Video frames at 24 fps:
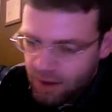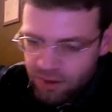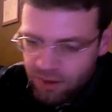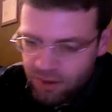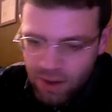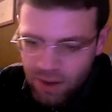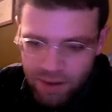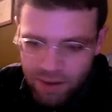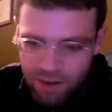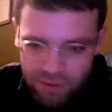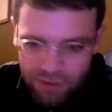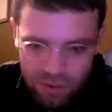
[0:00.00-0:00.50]
So I
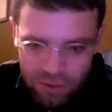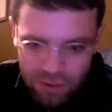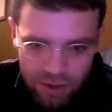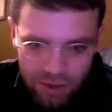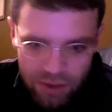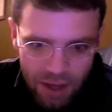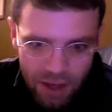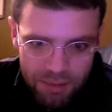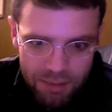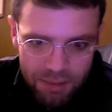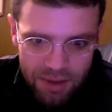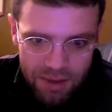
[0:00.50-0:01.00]
have 2
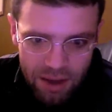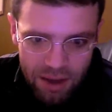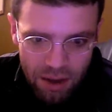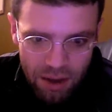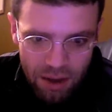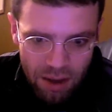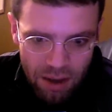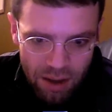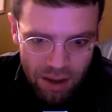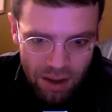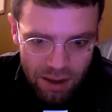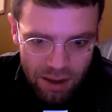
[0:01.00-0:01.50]
types here,
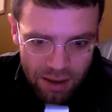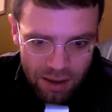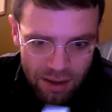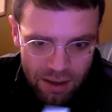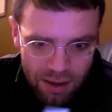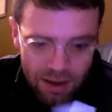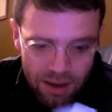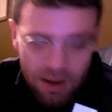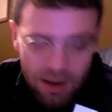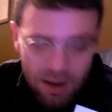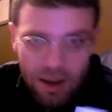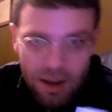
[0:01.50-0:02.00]

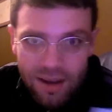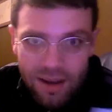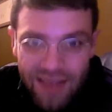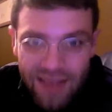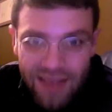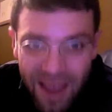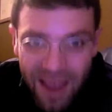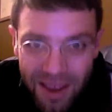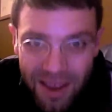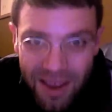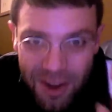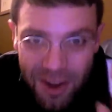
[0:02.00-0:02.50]

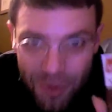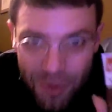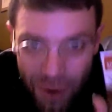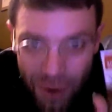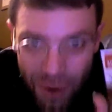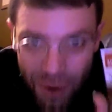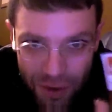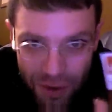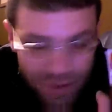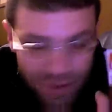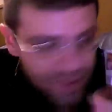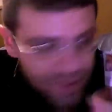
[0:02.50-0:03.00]
Italian
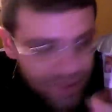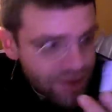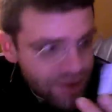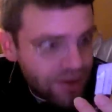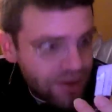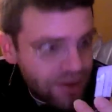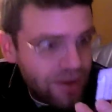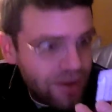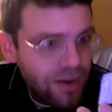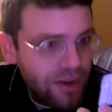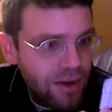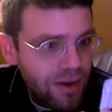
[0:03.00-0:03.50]
roast
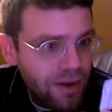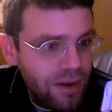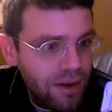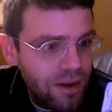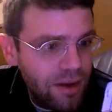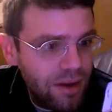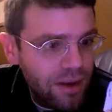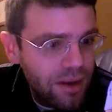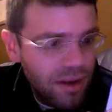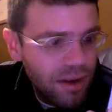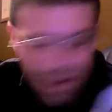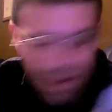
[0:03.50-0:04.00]

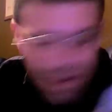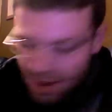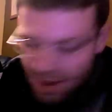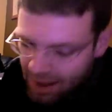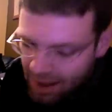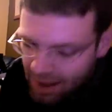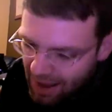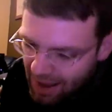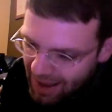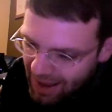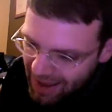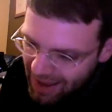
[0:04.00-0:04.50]

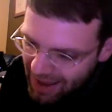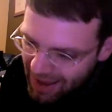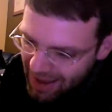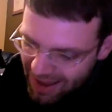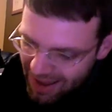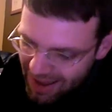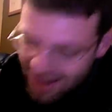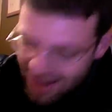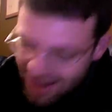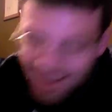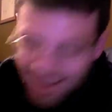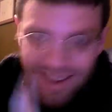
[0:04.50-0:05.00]

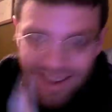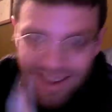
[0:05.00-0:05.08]
and